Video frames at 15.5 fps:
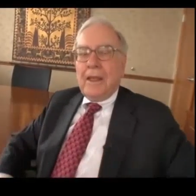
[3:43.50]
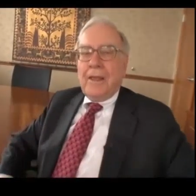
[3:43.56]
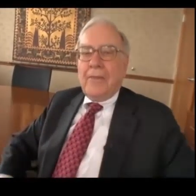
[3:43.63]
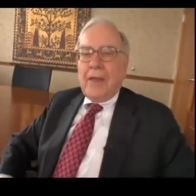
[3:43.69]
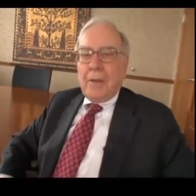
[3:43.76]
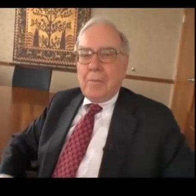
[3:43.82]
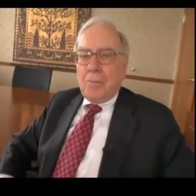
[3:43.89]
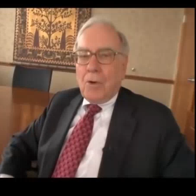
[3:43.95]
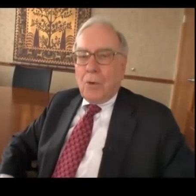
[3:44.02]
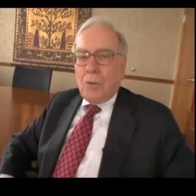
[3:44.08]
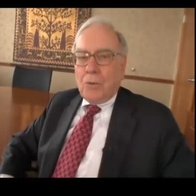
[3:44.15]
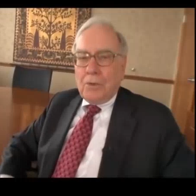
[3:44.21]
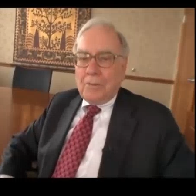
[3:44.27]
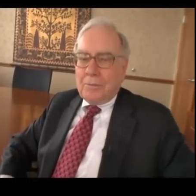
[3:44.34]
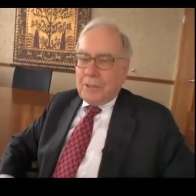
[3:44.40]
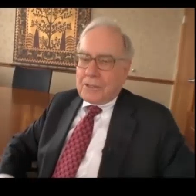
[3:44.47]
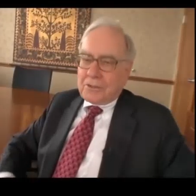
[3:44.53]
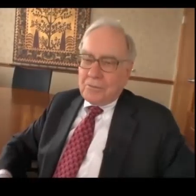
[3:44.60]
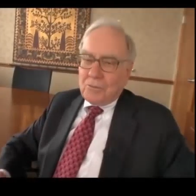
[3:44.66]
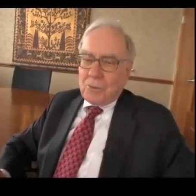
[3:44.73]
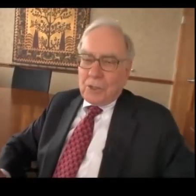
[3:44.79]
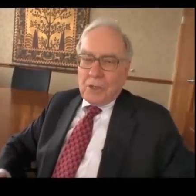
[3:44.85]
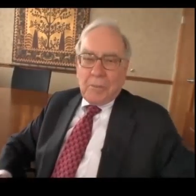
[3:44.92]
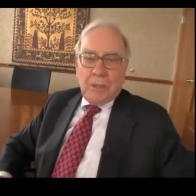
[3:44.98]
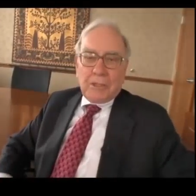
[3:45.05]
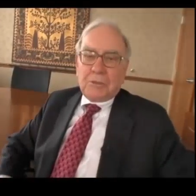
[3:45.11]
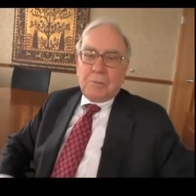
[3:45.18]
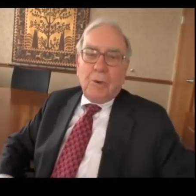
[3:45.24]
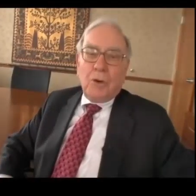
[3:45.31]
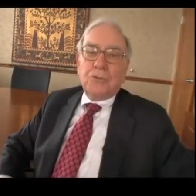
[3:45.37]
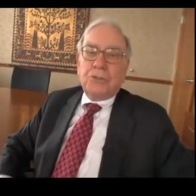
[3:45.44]
And that moat, one of the
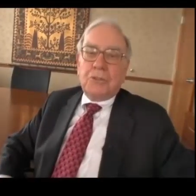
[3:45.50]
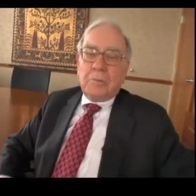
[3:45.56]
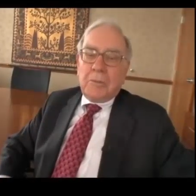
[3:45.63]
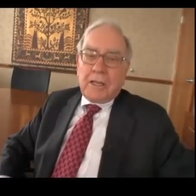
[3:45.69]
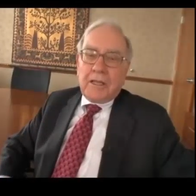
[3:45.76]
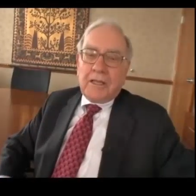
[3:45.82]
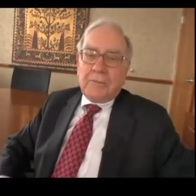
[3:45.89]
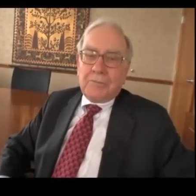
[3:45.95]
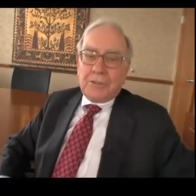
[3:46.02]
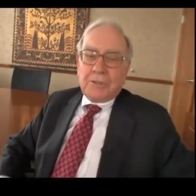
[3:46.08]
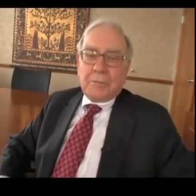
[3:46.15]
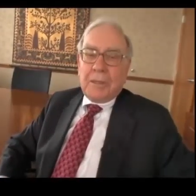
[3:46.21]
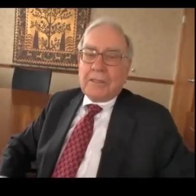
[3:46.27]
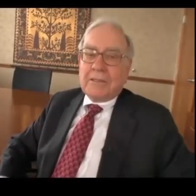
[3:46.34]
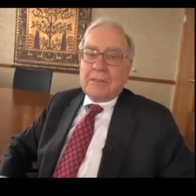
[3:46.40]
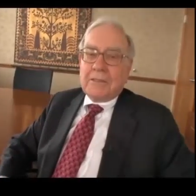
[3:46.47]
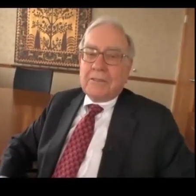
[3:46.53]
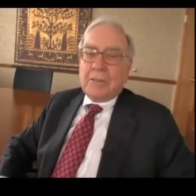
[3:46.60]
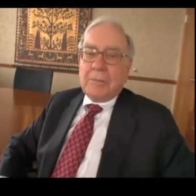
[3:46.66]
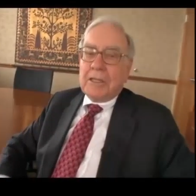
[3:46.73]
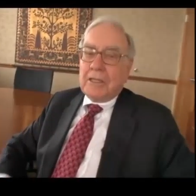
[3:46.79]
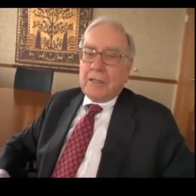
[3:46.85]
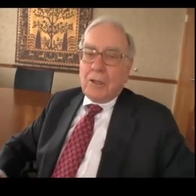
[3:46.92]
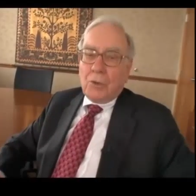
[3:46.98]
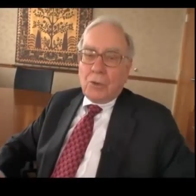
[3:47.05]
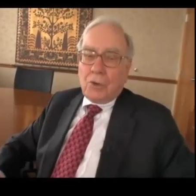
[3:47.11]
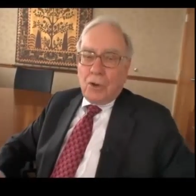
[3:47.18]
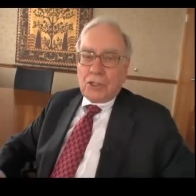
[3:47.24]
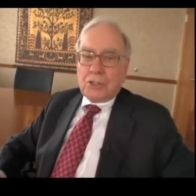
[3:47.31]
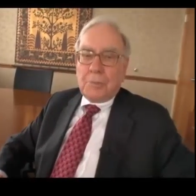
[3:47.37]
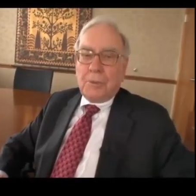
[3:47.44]
best moats in many respects, is to be a
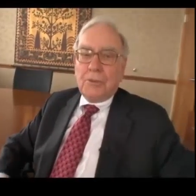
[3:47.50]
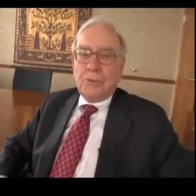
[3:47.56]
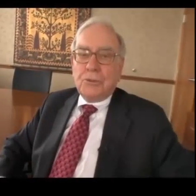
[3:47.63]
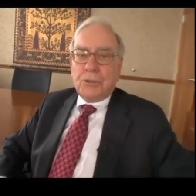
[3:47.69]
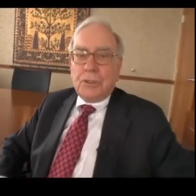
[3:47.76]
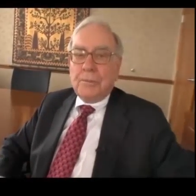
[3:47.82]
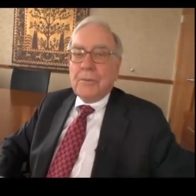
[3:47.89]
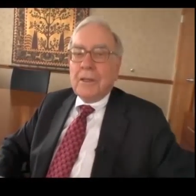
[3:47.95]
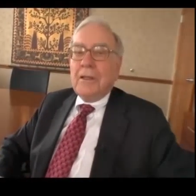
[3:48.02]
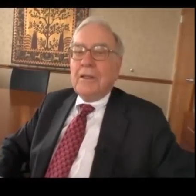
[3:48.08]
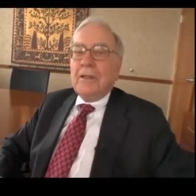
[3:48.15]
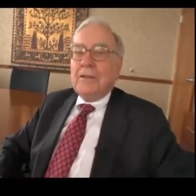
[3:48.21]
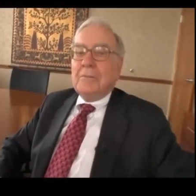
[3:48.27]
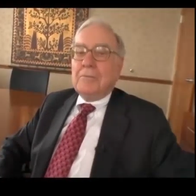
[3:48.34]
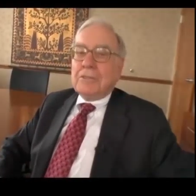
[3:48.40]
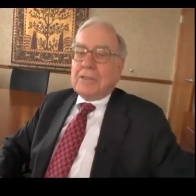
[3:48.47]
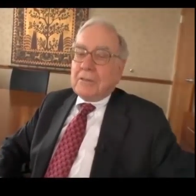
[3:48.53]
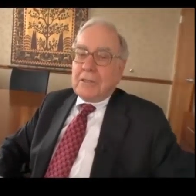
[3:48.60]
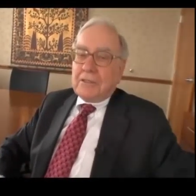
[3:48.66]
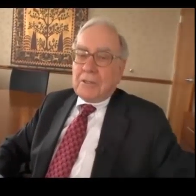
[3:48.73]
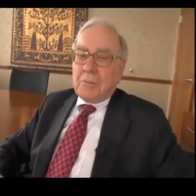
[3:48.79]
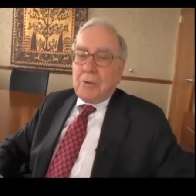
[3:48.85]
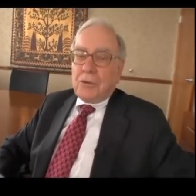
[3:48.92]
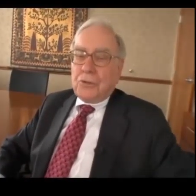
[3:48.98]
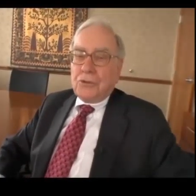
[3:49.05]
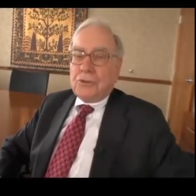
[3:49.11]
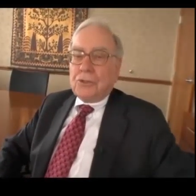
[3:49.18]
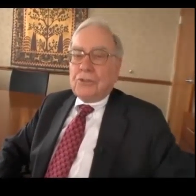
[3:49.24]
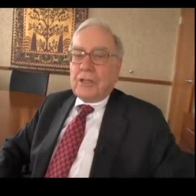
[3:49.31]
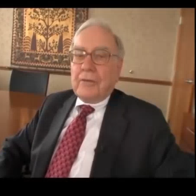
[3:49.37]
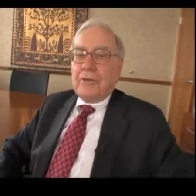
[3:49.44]
low-cost producer. But sometimes the moat
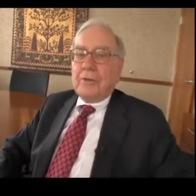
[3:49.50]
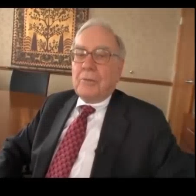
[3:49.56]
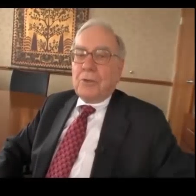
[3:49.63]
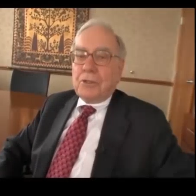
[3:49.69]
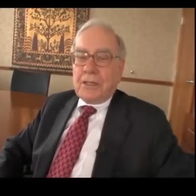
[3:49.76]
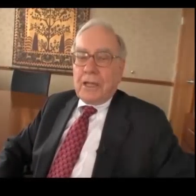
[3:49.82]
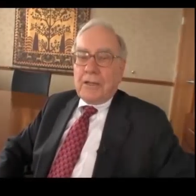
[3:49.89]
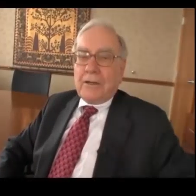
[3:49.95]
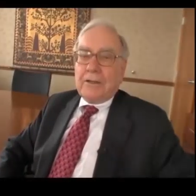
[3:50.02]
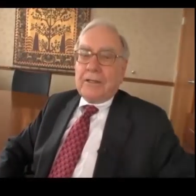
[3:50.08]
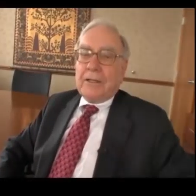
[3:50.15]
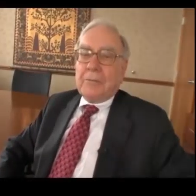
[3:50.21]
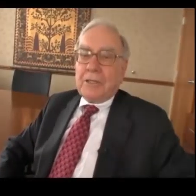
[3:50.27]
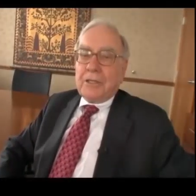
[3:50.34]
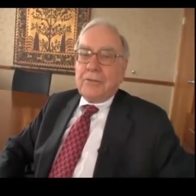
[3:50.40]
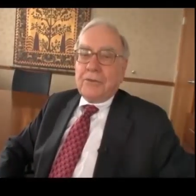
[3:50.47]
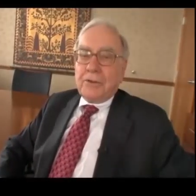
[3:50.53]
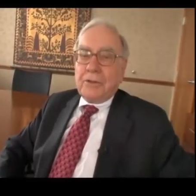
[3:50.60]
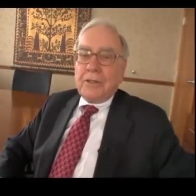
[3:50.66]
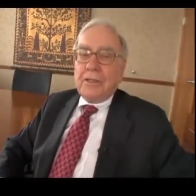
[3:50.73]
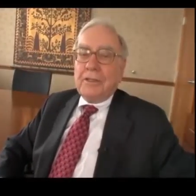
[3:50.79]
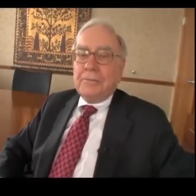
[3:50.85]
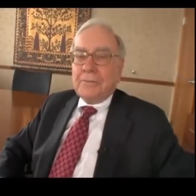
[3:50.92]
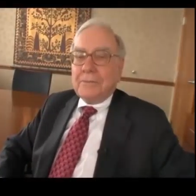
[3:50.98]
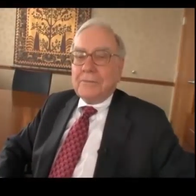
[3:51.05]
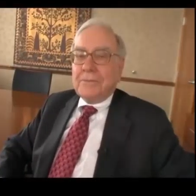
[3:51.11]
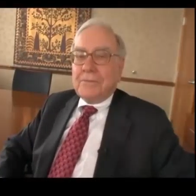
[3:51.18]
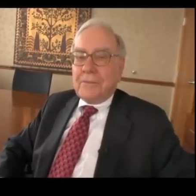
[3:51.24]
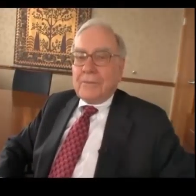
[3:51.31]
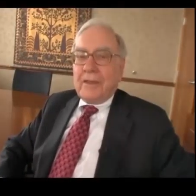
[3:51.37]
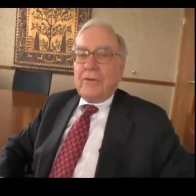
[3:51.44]
is just having more talent. I mean, if you're the
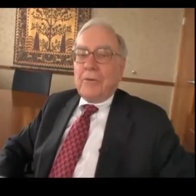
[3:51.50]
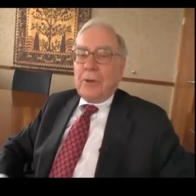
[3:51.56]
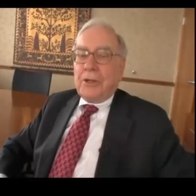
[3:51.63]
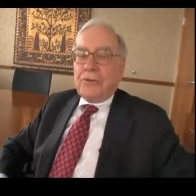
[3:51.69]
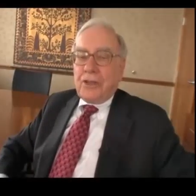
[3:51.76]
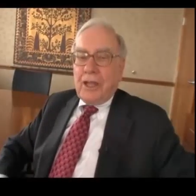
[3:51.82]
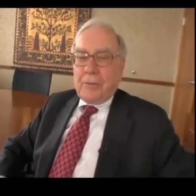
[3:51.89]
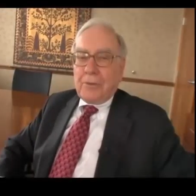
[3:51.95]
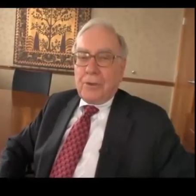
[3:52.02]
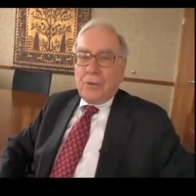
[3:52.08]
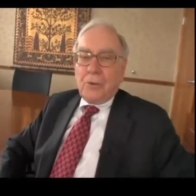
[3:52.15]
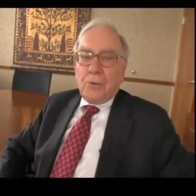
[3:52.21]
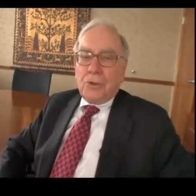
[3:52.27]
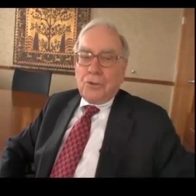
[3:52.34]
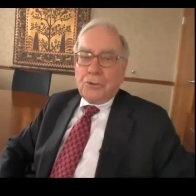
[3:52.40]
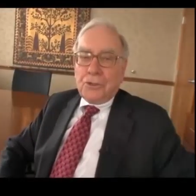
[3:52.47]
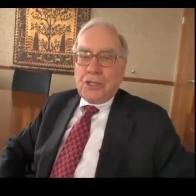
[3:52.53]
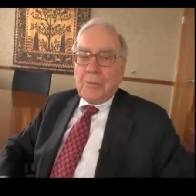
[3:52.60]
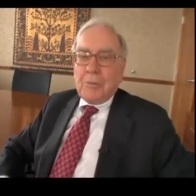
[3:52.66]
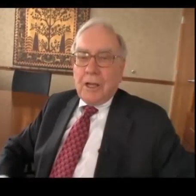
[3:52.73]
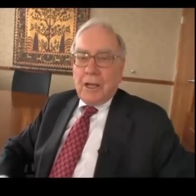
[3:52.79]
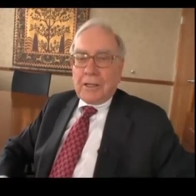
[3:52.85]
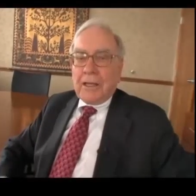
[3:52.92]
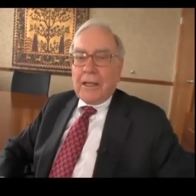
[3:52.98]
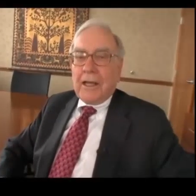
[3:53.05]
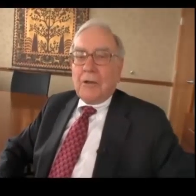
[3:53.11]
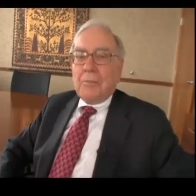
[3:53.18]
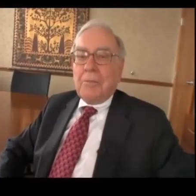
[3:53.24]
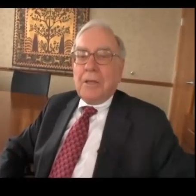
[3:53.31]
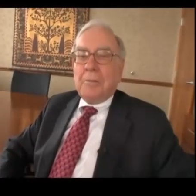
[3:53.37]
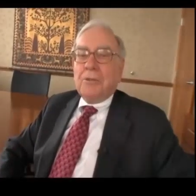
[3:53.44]
heavyweight champion of the world and you keep knocking
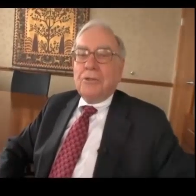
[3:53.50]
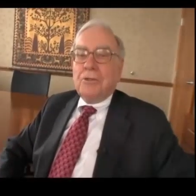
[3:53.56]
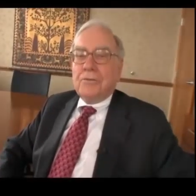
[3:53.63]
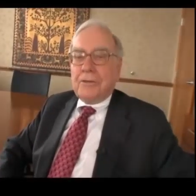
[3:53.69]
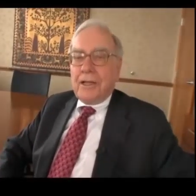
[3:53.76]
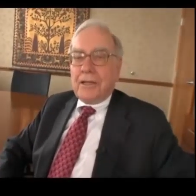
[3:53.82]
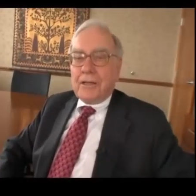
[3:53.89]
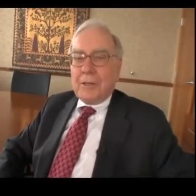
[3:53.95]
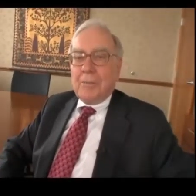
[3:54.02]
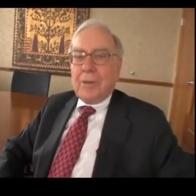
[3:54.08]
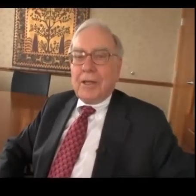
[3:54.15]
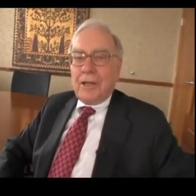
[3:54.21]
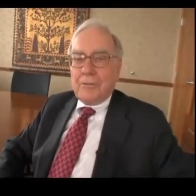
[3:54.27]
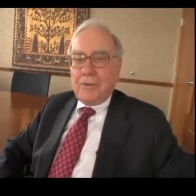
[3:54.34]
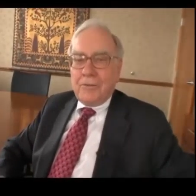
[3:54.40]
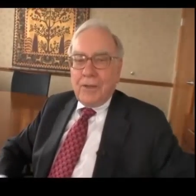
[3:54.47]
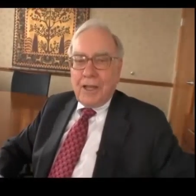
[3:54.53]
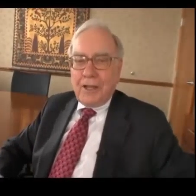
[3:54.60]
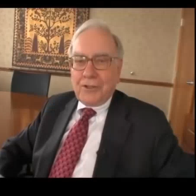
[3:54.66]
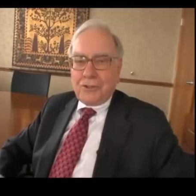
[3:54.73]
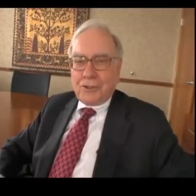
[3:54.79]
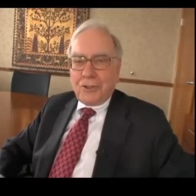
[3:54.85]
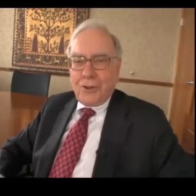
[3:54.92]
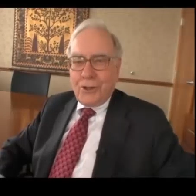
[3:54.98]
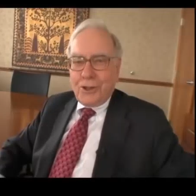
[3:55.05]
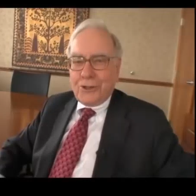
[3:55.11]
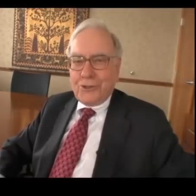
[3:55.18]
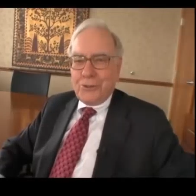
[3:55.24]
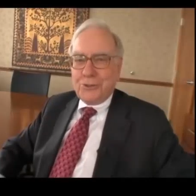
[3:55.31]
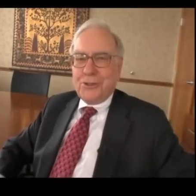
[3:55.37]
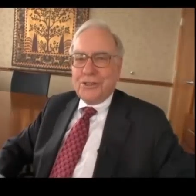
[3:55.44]
out people, you've got a competitive advantage as
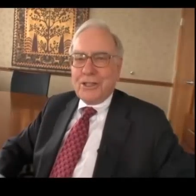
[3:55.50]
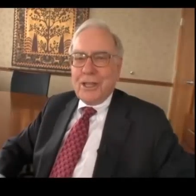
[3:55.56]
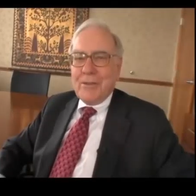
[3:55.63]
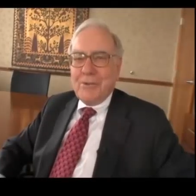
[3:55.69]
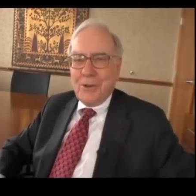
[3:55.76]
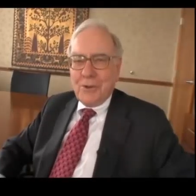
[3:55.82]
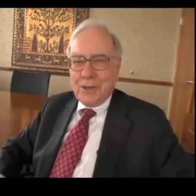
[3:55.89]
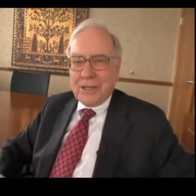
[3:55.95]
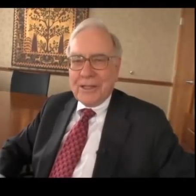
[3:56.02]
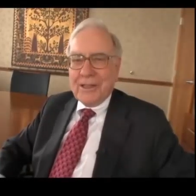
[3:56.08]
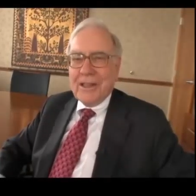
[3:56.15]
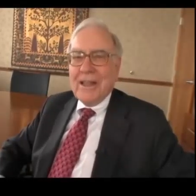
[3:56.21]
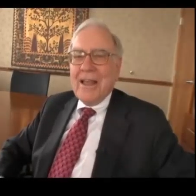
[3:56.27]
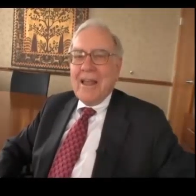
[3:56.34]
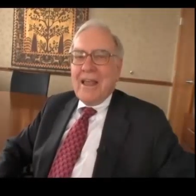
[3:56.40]
long as you can keep doing it.